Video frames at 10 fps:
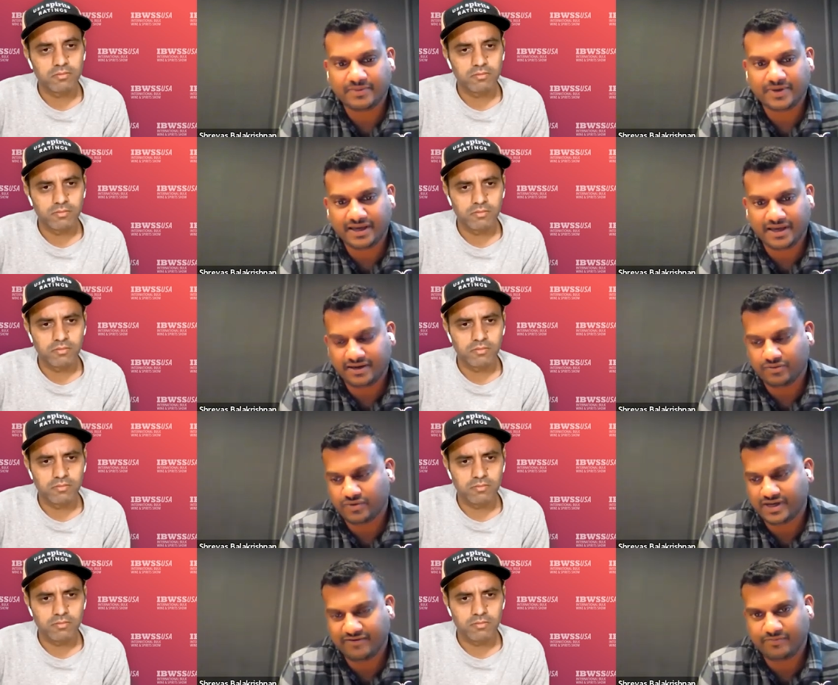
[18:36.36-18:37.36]
Speaker 1: coming
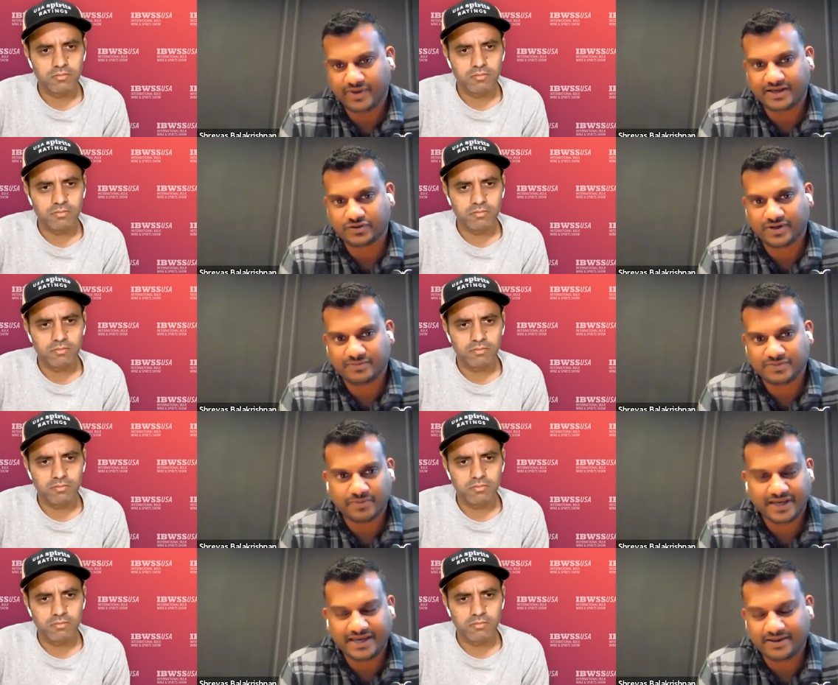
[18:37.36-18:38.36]
in we have big dreams
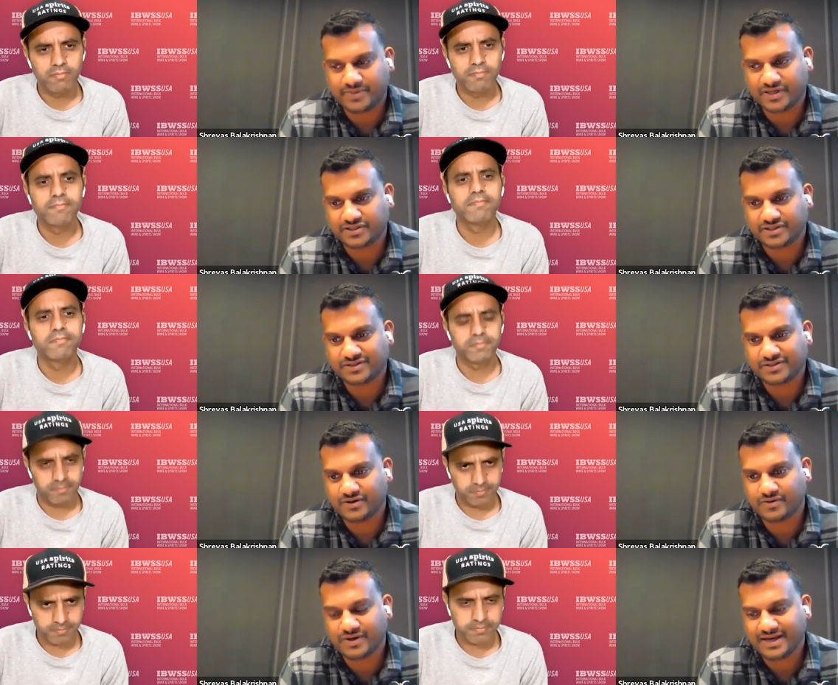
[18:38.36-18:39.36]
and big ambitions
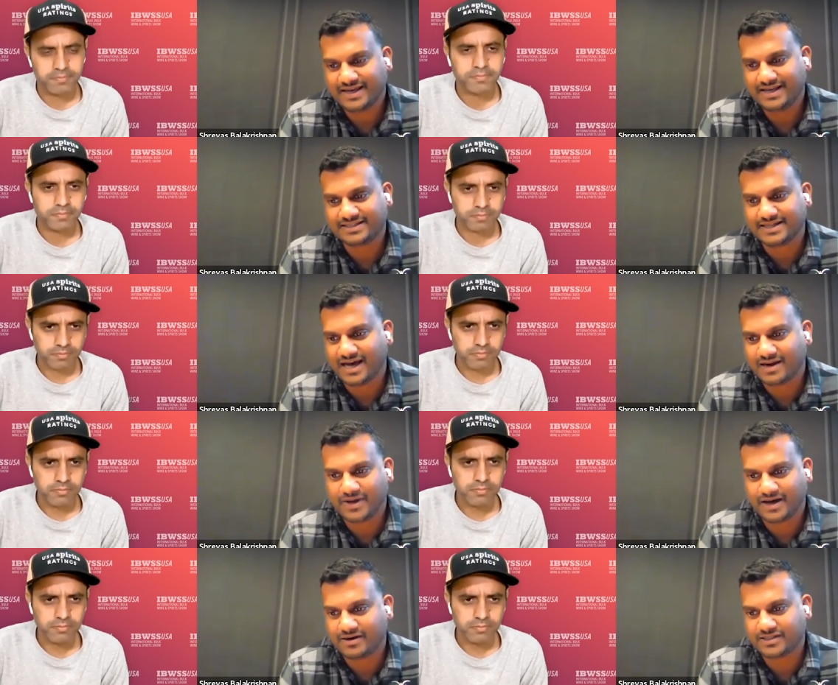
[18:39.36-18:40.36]
so it's not
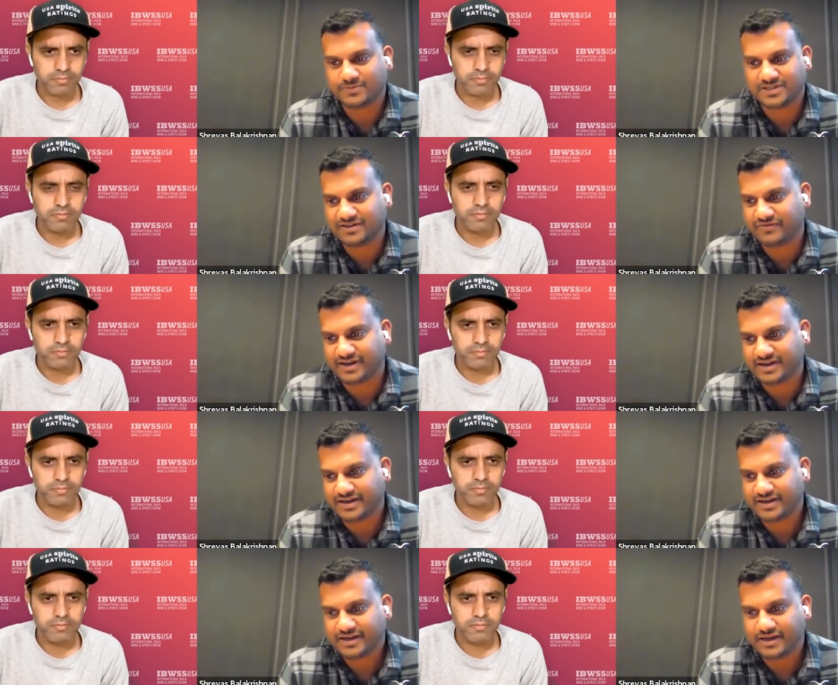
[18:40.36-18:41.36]
about a specific
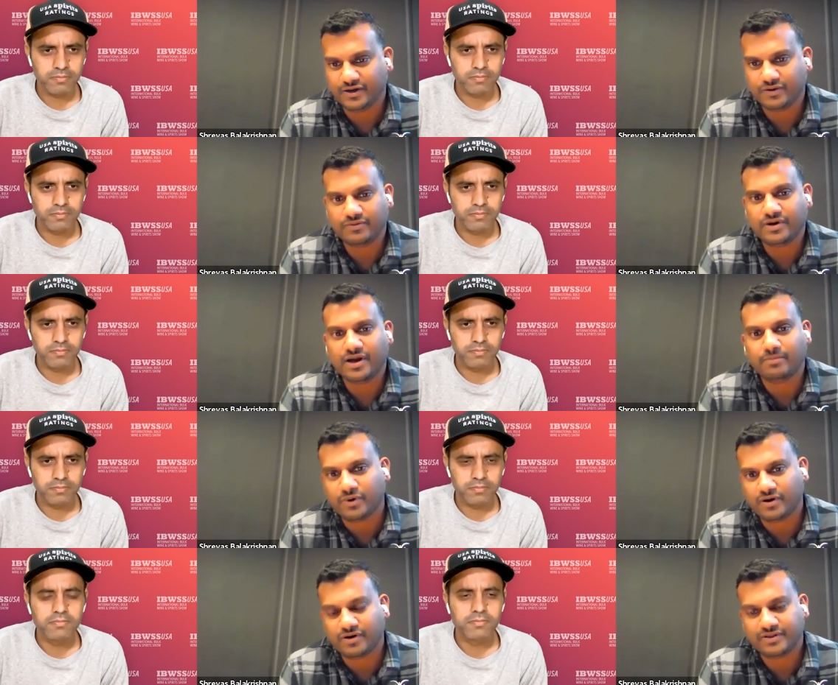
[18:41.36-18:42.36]
you know
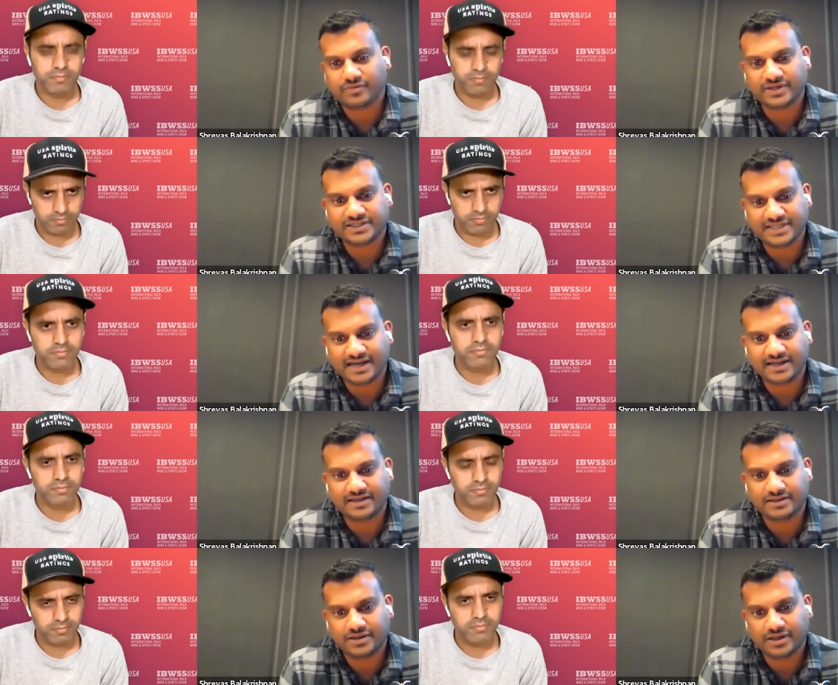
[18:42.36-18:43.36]
number that we set
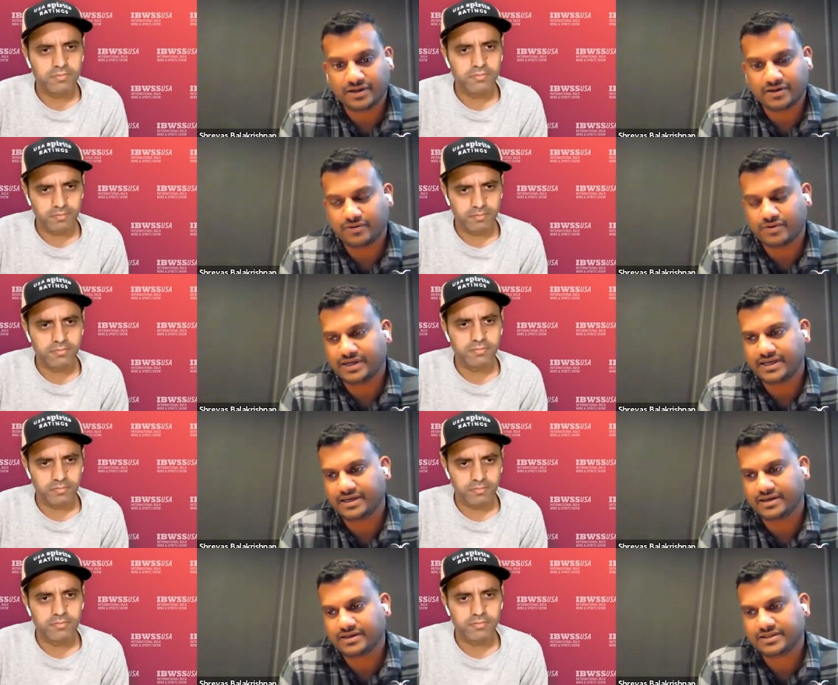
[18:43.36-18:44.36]
in you know
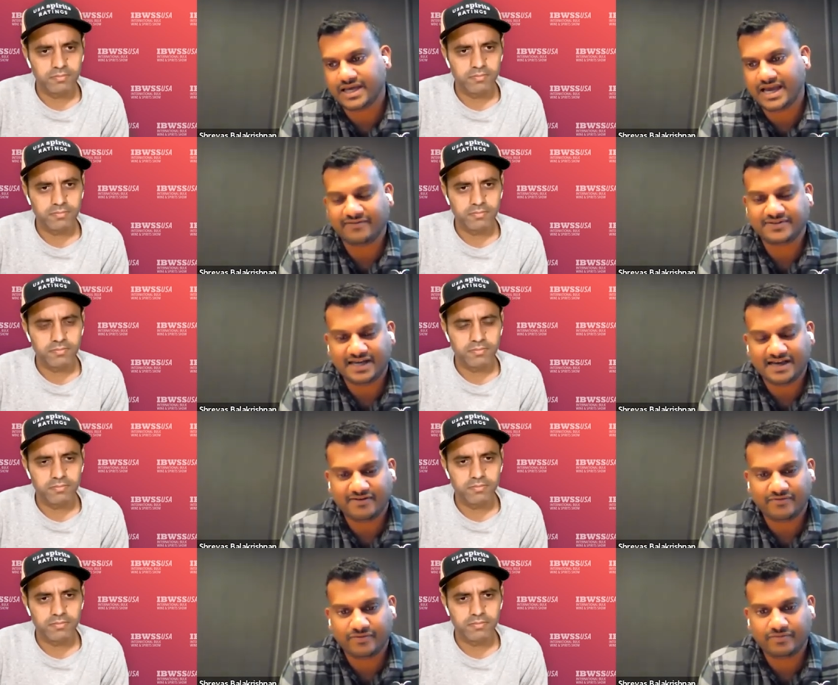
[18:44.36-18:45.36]
and to have to
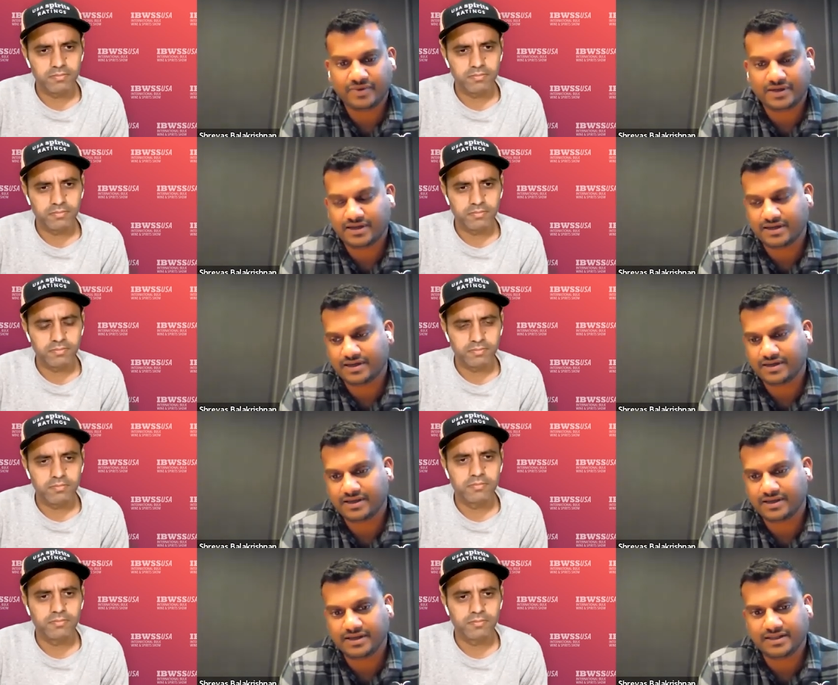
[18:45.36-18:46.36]
have uh,
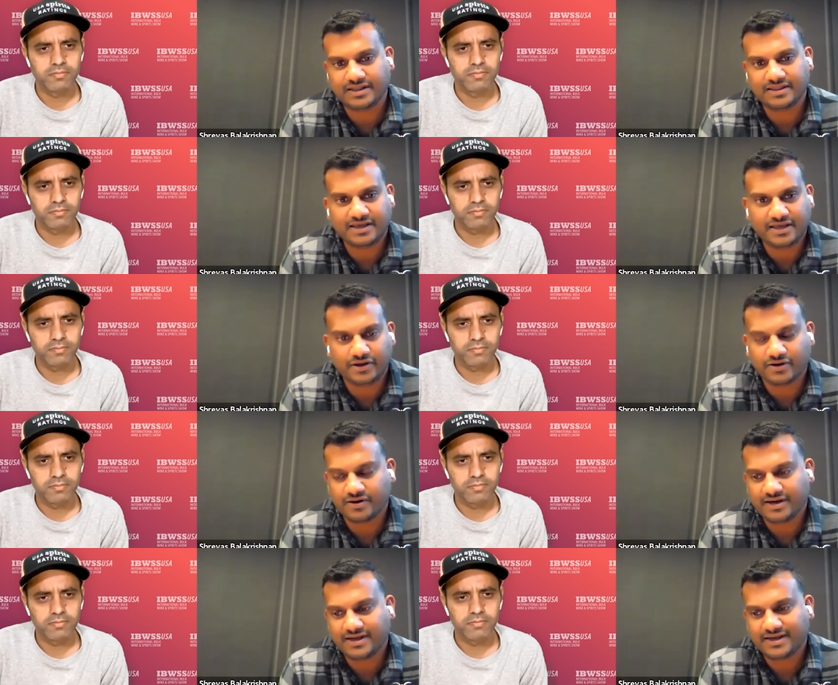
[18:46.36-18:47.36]
in, in, in the
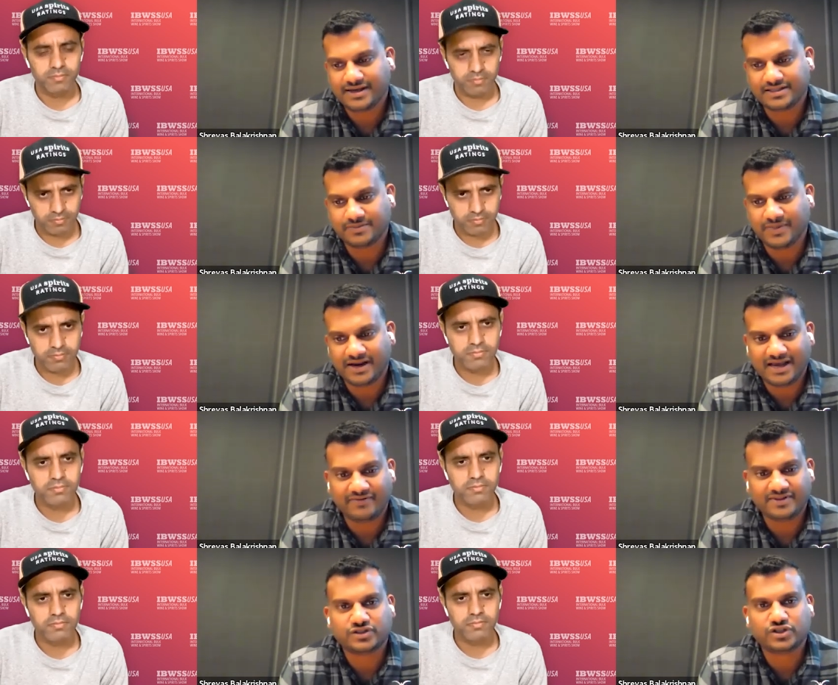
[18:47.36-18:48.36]
year. It's about
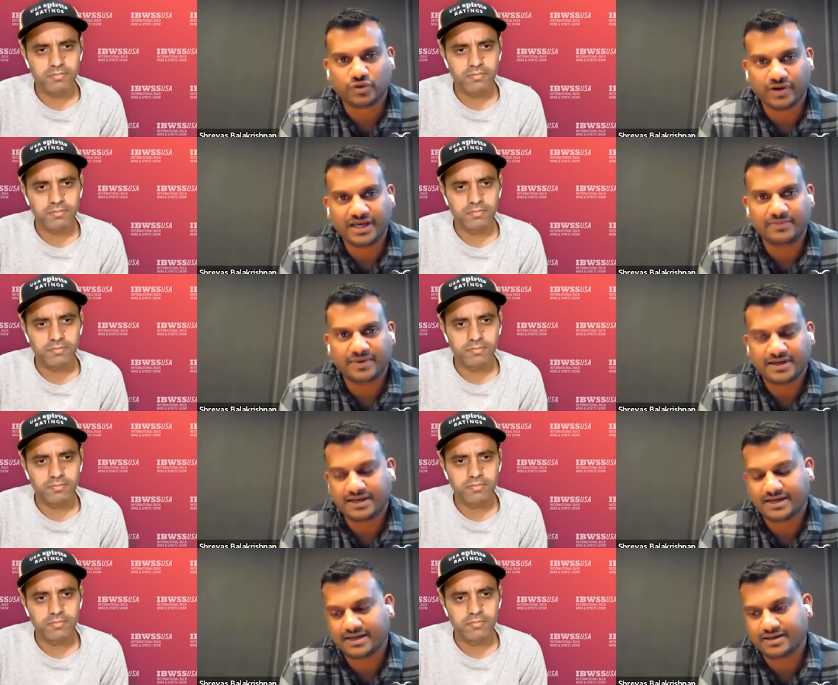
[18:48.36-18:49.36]
having this dream,
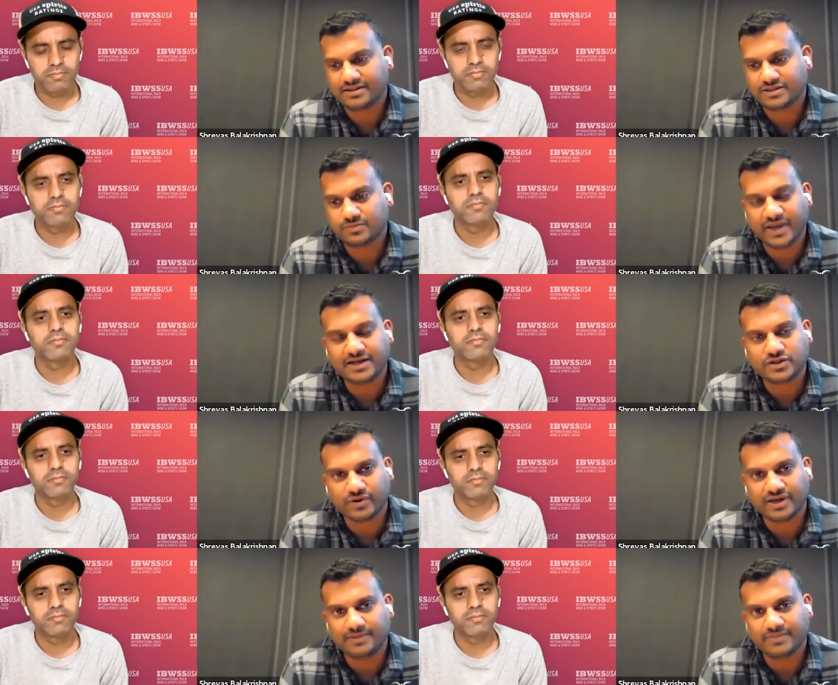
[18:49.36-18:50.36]
uh, this big
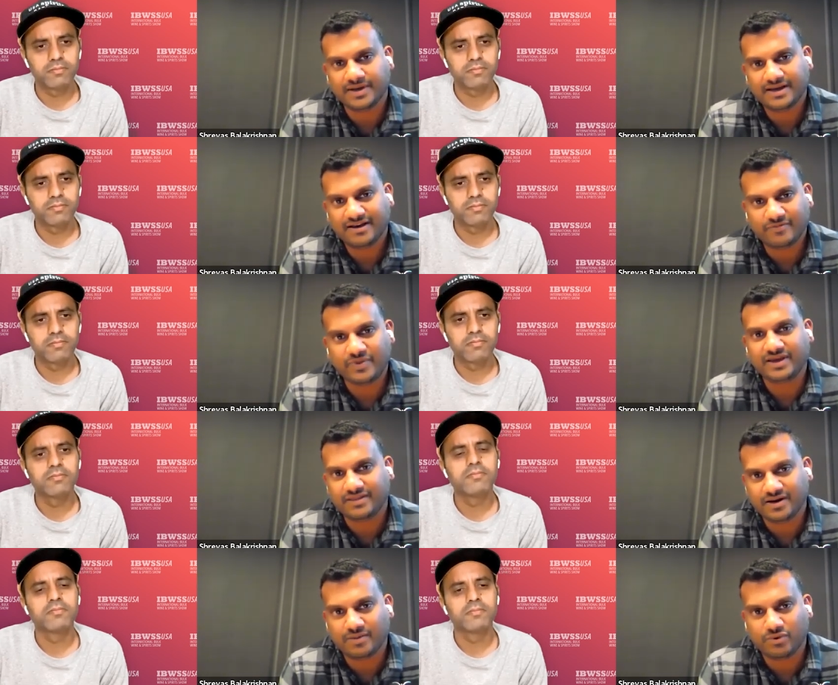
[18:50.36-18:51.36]
dream of
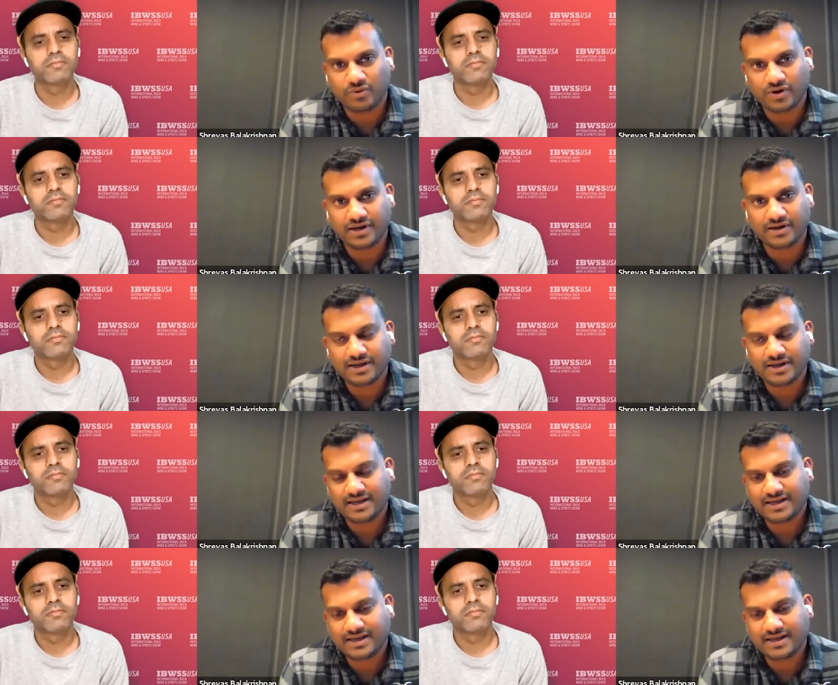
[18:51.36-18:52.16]
being the number one